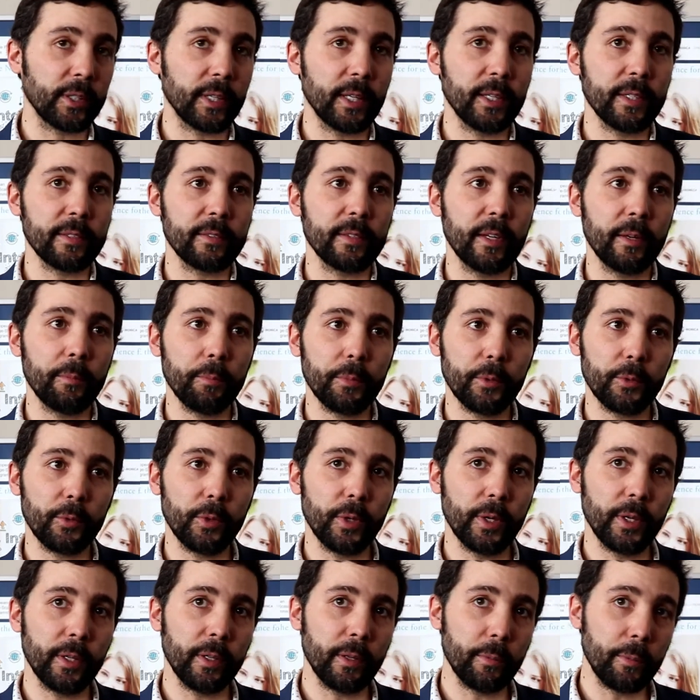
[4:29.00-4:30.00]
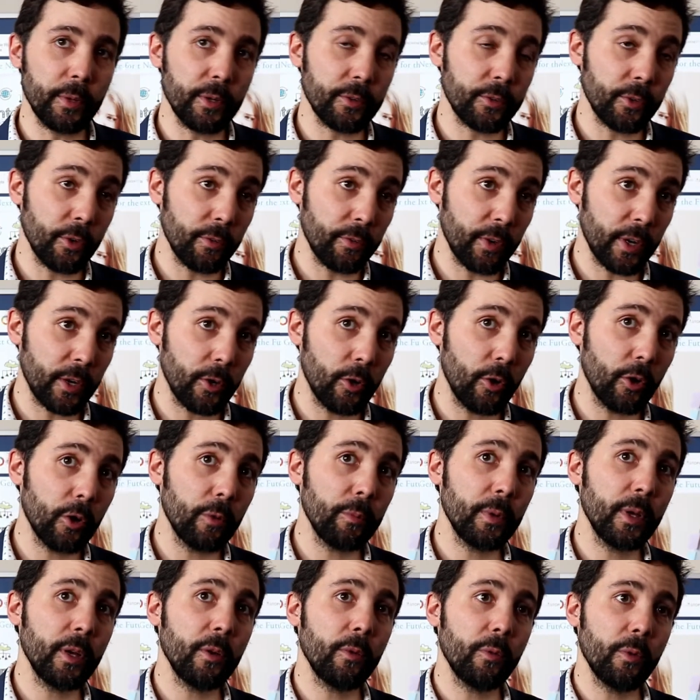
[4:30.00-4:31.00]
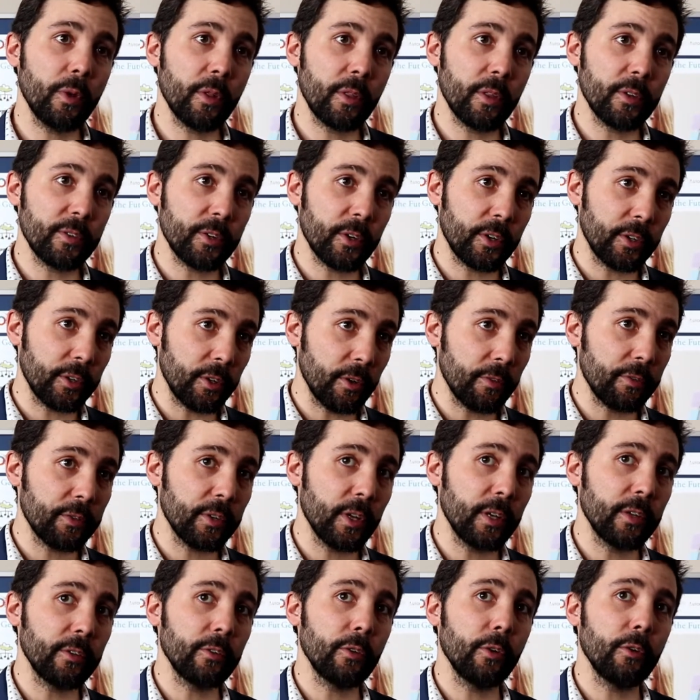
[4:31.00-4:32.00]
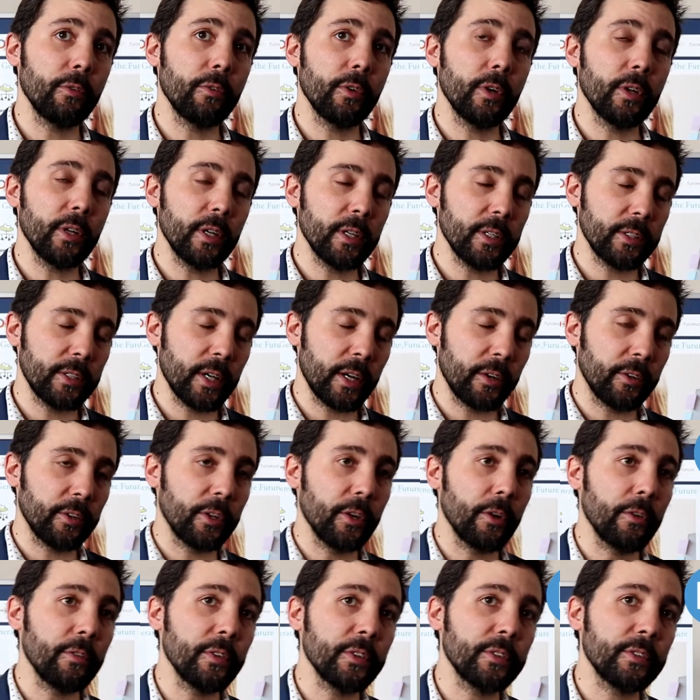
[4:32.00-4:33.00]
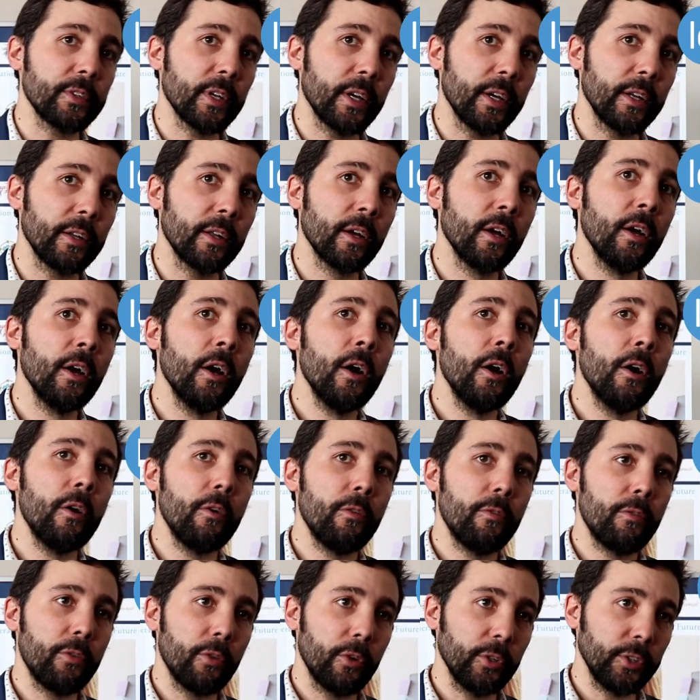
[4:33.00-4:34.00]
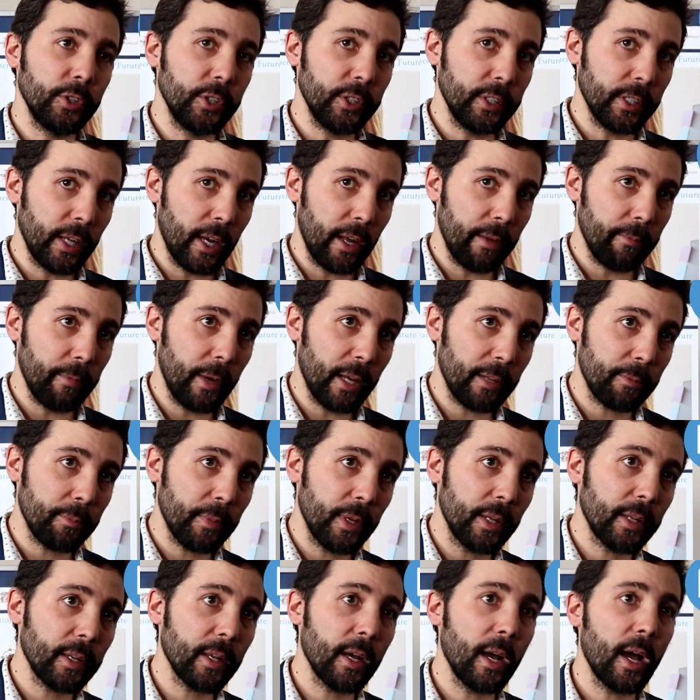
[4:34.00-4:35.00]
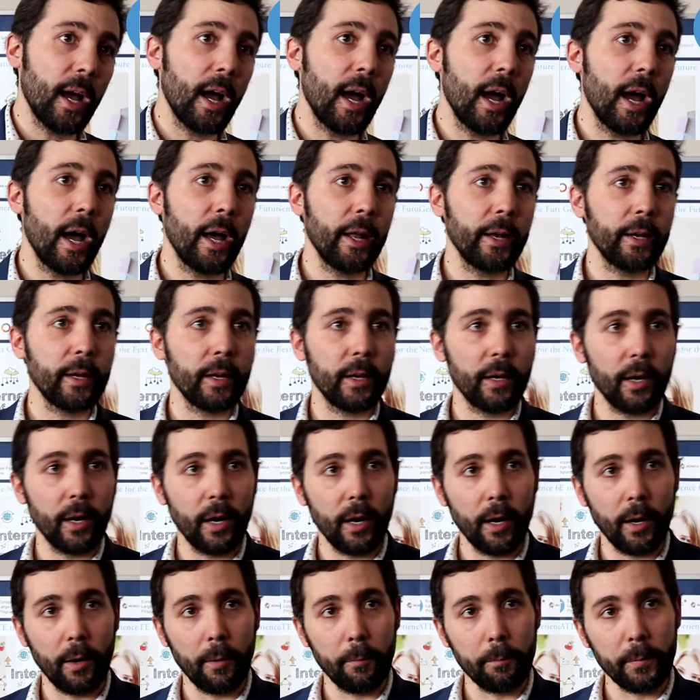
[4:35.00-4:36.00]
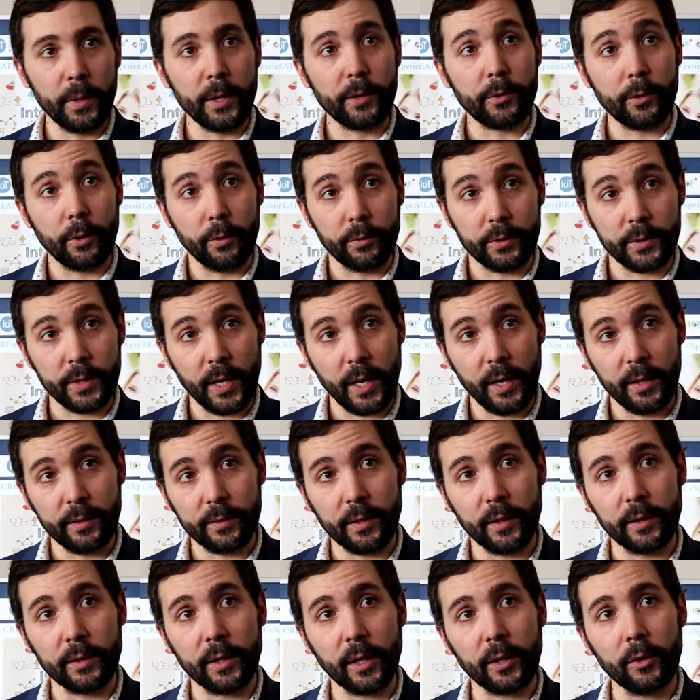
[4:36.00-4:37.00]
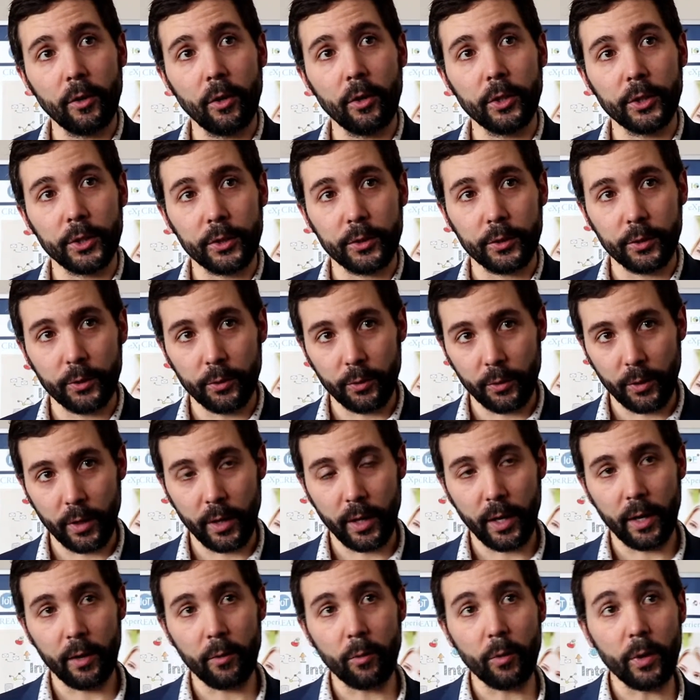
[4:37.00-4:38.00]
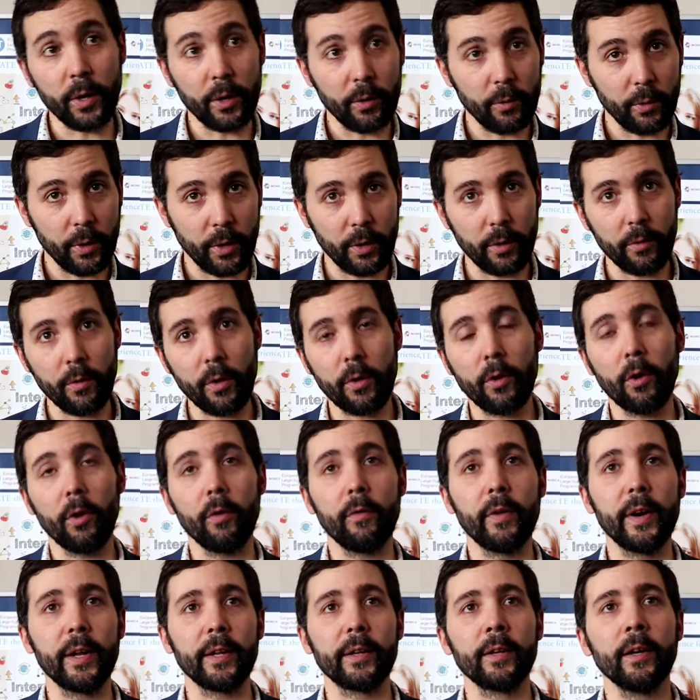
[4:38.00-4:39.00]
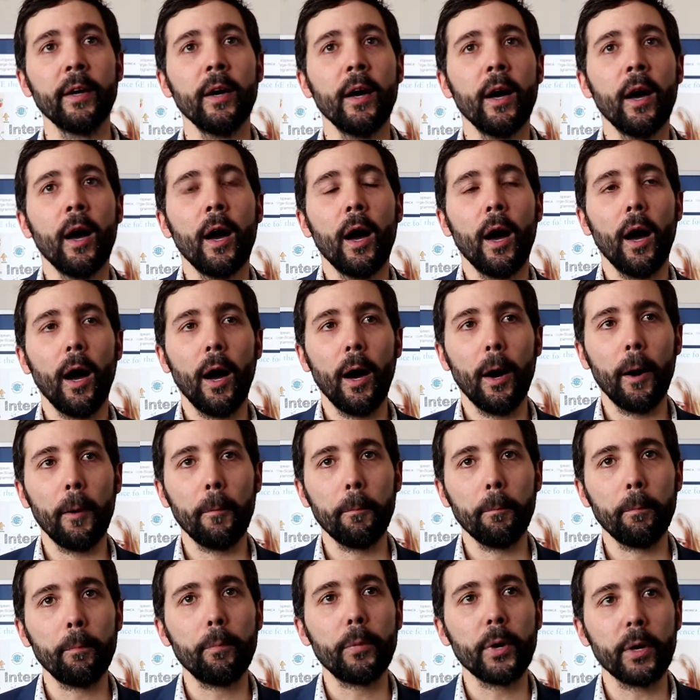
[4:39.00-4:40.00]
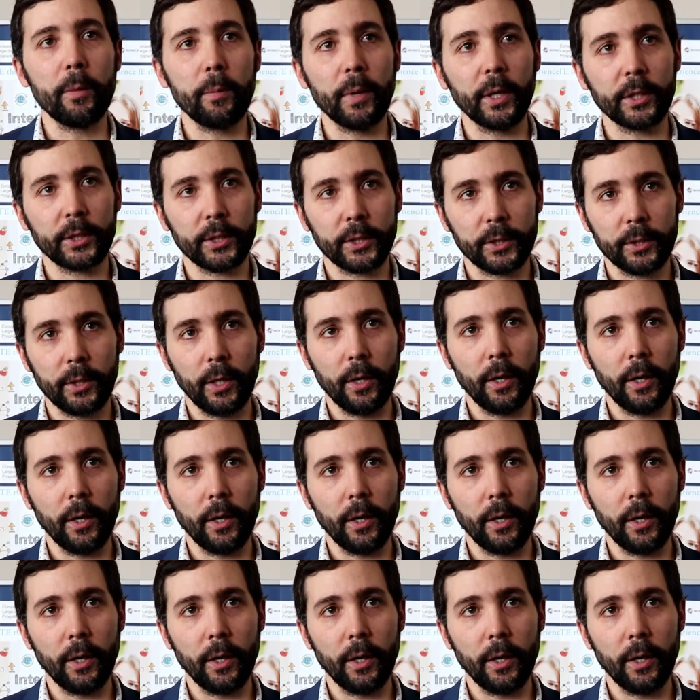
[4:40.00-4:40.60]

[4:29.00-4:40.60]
extent between the Ministry of Economy with the Secretary of State for Digital Advancement and Ministry of Science and Technology. So we collaborate pretty much